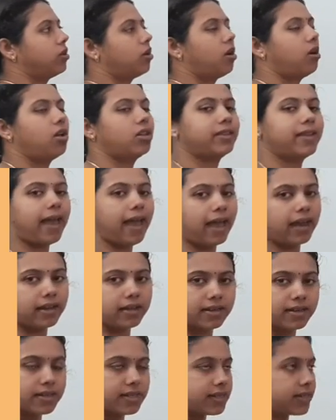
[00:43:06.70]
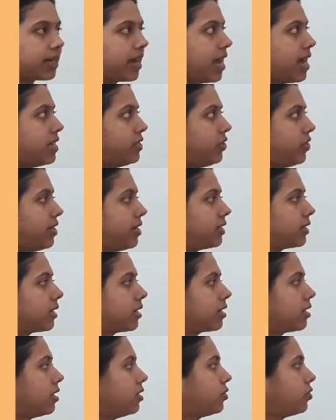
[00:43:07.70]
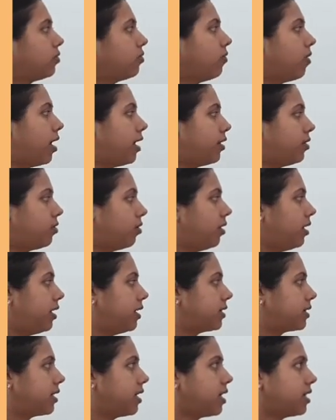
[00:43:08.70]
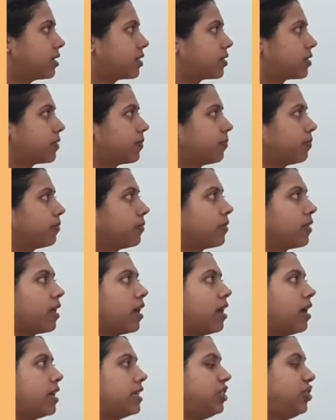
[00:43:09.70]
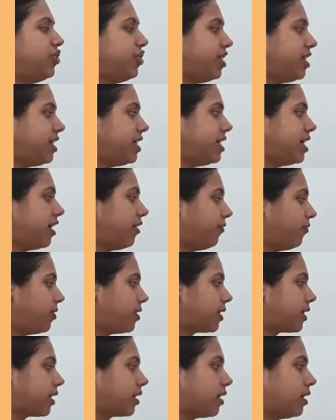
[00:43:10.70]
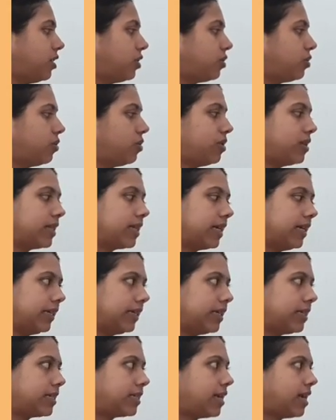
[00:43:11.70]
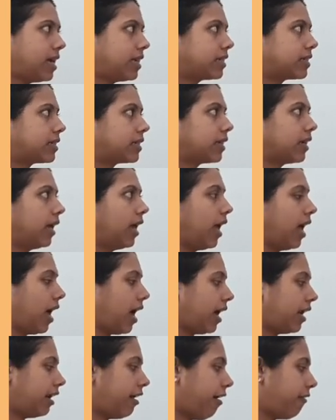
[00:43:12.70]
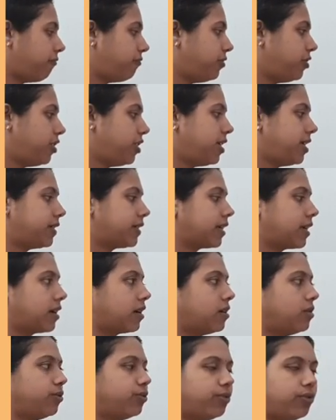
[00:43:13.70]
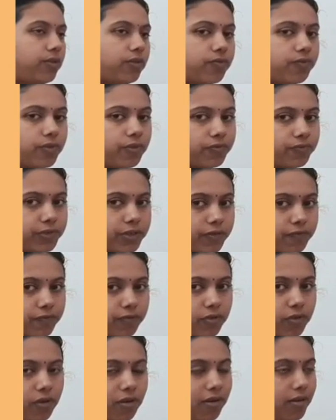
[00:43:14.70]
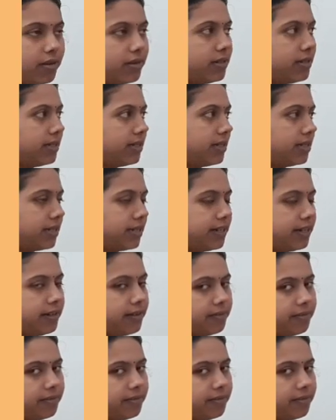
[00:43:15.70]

all the angles. AG is equal to 126, GEF is equal to 36 and FG is equal to 54 degree.